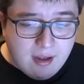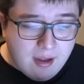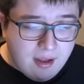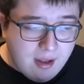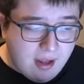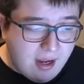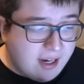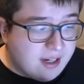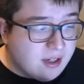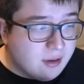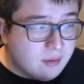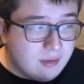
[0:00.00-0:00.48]

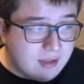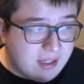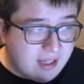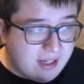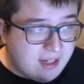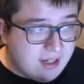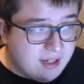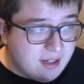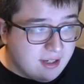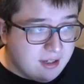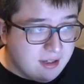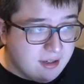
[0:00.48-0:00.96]
I don't
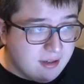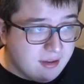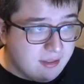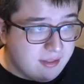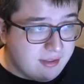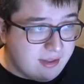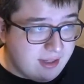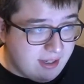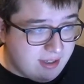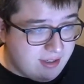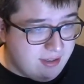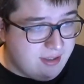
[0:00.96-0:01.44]
like
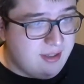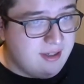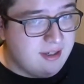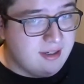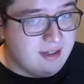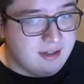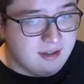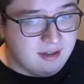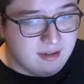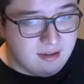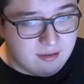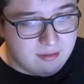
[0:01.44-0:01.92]
the idea
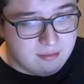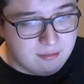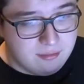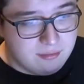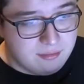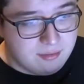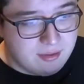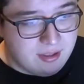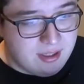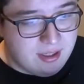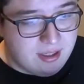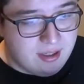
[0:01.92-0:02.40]

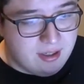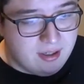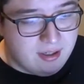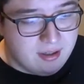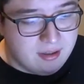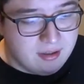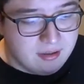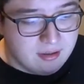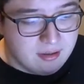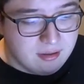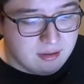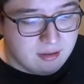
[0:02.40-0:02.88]
of
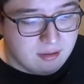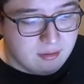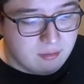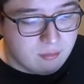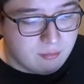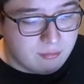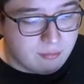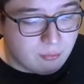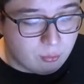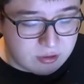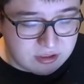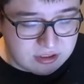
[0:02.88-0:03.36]

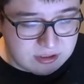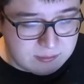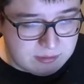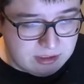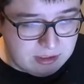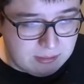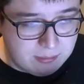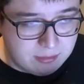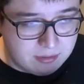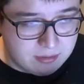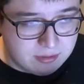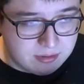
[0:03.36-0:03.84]
forcing
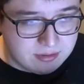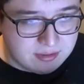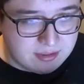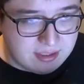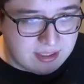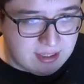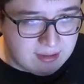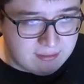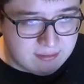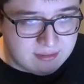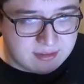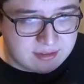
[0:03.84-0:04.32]
people to
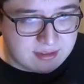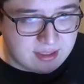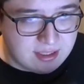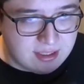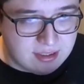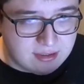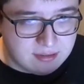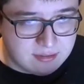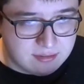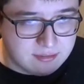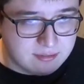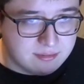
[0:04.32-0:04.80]
have this kind
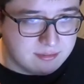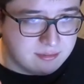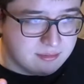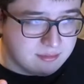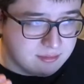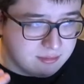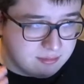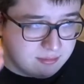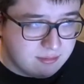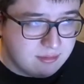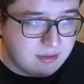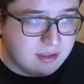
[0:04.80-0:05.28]
of,
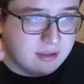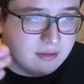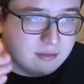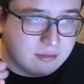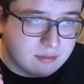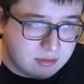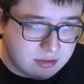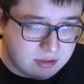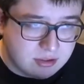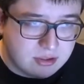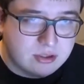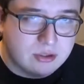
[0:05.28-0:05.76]

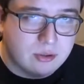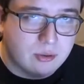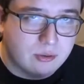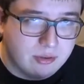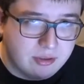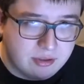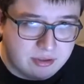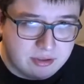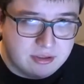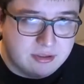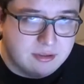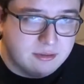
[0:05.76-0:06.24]
to store
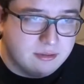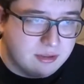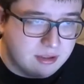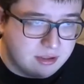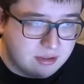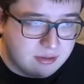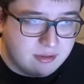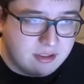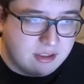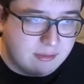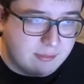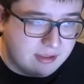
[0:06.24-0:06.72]

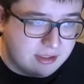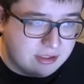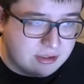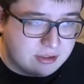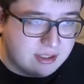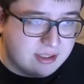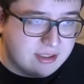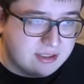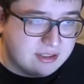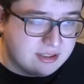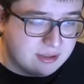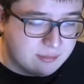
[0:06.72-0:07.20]
their email
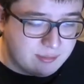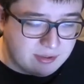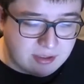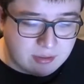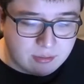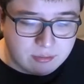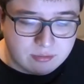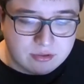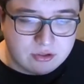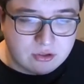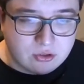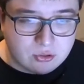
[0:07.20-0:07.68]
address, and we
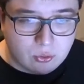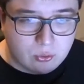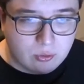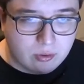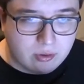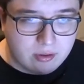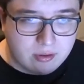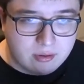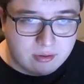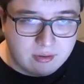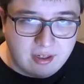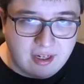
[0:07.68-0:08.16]
don't
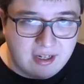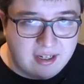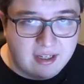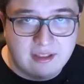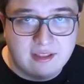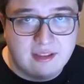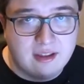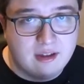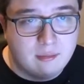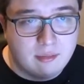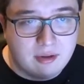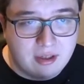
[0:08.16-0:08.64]
store
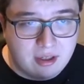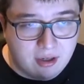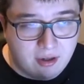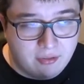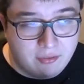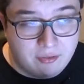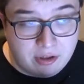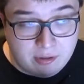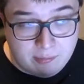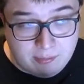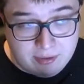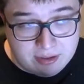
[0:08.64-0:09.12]
anything beyond
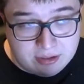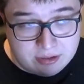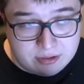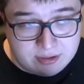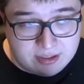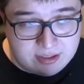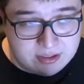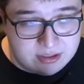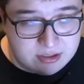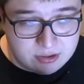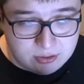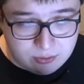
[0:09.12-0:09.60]
their email
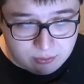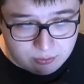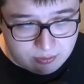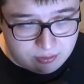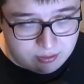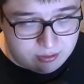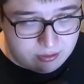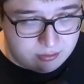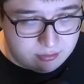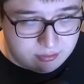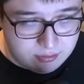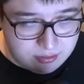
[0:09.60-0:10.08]
address,
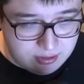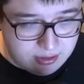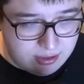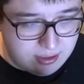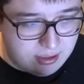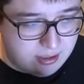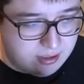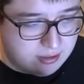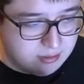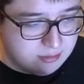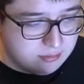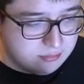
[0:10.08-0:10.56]
or
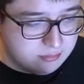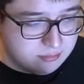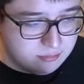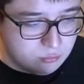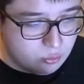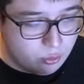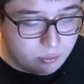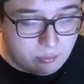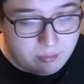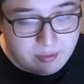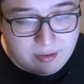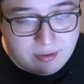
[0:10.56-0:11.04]

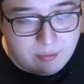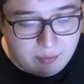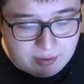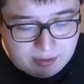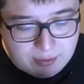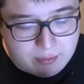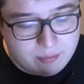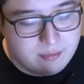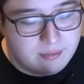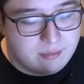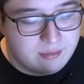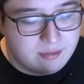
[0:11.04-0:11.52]
we
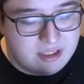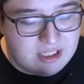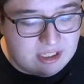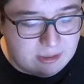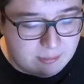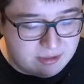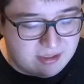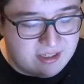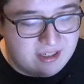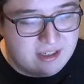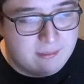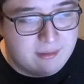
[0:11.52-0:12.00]
don't keep
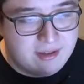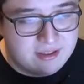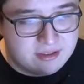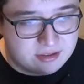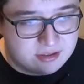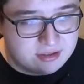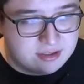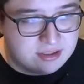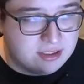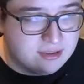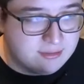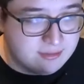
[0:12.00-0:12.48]
a database
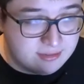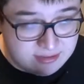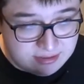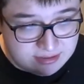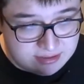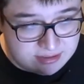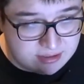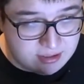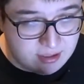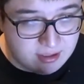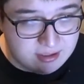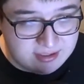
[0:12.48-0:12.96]
ourselves. It's
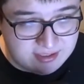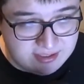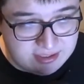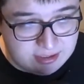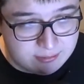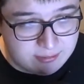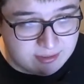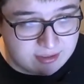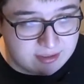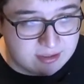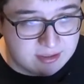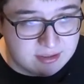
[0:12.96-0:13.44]
just Cognito
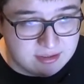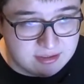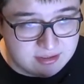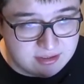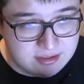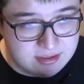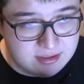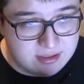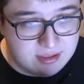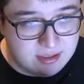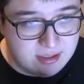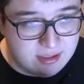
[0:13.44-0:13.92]
records
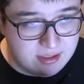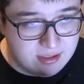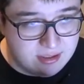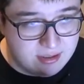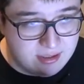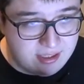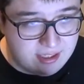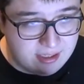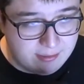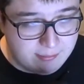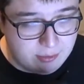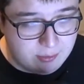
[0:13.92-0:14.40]
in
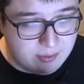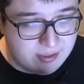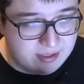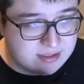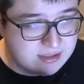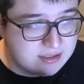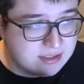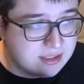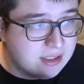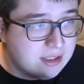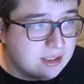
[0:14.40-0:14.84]
AWS.